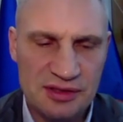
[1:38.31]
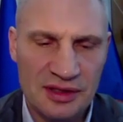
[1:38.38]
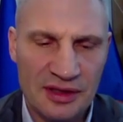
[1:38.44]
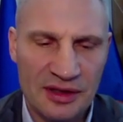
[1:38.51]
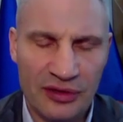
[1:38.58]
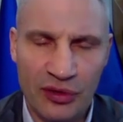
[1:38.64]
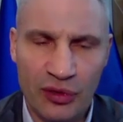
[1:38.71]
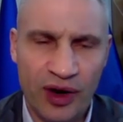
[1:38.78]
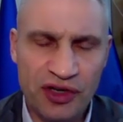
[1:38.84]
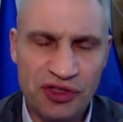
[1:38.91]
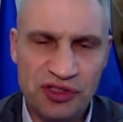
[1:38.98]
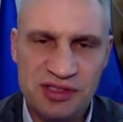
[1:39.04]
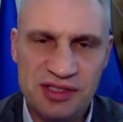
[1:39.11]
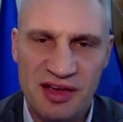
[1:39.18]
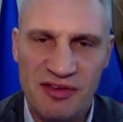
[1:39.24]
The
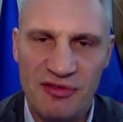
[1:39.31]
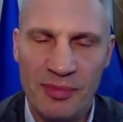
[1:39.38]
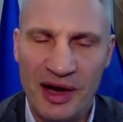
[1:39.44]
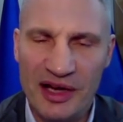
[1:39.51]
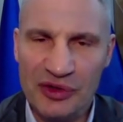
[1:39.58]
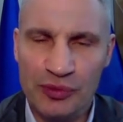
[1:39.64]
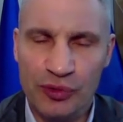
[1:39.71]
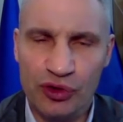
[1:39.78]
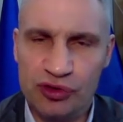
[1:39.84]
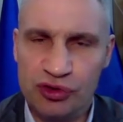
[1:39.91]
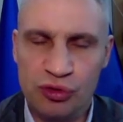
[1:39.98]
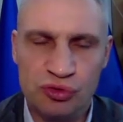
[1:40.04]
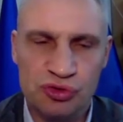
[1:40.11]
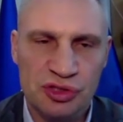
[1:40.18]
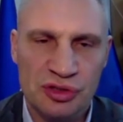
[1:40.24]
Russians have much more
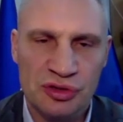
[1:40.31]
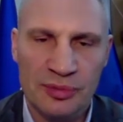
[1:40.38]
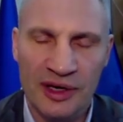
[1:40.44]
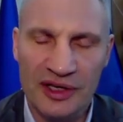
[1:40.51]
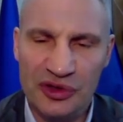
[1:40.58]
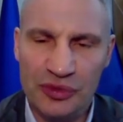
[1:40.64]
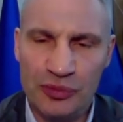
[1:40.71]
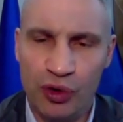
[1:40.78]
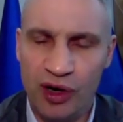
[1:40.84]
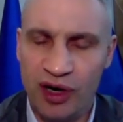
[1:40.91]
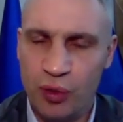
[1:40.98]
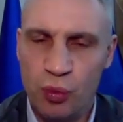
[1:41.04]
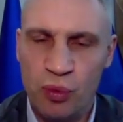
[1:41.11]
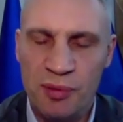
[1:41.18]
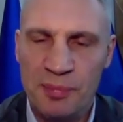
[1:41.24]
soldier, much more
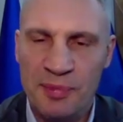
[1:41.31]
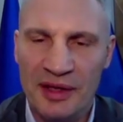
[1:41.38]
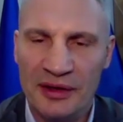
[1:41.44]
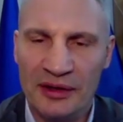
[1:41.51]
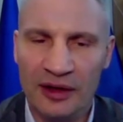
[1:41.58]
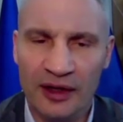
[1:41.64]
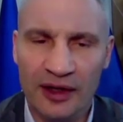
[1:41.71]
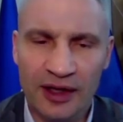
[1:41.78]
equipment,